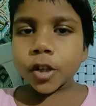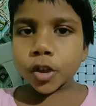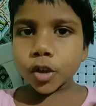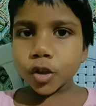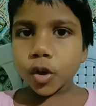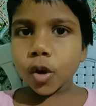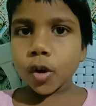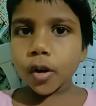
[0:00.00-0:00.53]

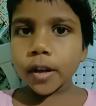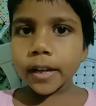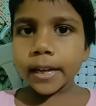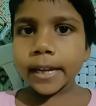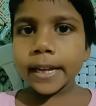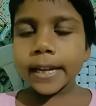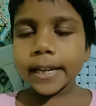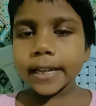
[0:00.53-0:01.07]
So
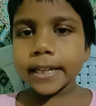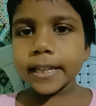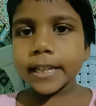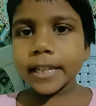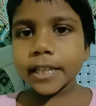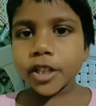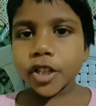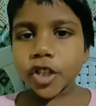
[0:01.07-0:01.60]

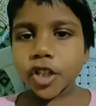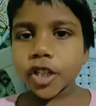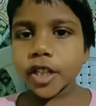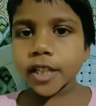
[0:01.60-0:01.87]
she